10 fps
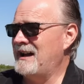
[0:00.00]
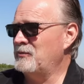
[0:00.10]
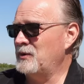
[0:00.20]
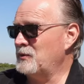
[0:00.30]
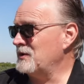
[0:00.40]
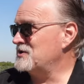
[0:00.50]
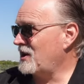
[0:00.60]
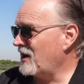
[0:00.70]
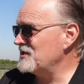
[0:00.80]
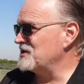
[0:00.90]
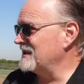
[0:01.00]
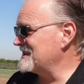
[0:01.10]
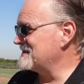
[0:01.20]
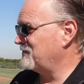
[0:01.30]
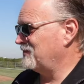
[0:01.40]
When we're charging,
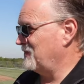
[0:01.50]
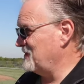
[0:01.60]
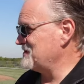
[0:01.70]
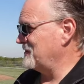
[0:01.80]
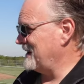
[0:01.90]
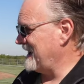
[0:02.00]
that's usually we